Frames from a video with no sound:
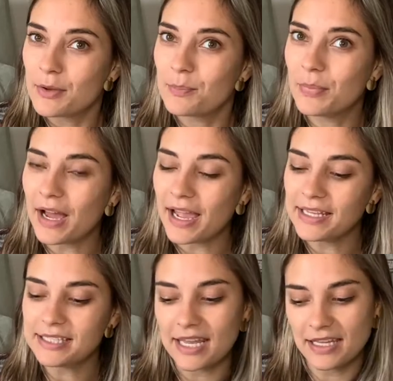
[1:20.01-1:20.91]
by
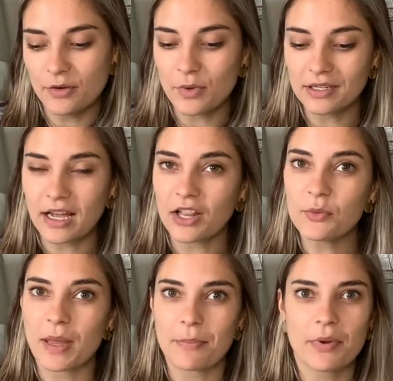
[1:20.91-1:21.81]
taking one color
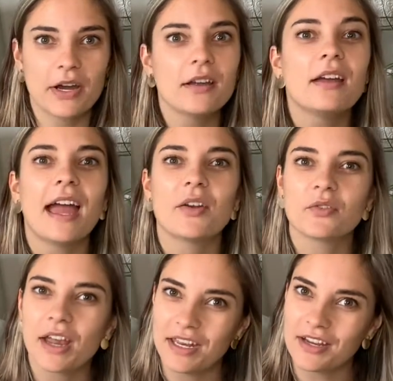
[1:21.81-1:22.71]
paper and
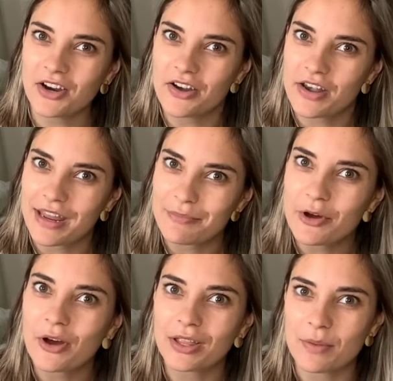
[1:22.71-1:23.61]
writing our name
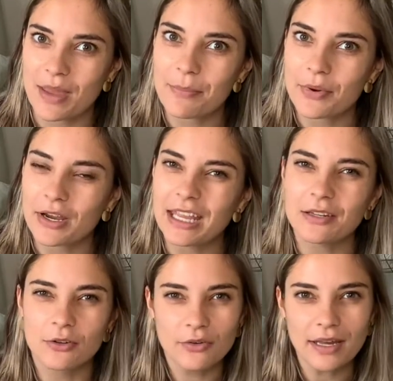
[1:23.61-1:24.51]
on the paper in
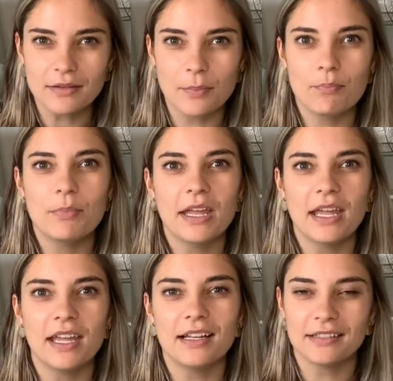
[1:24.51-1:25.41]
great
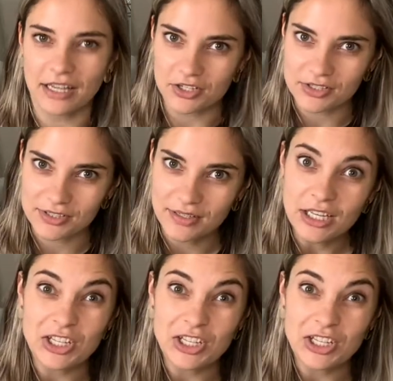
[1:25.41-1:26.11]
big letters.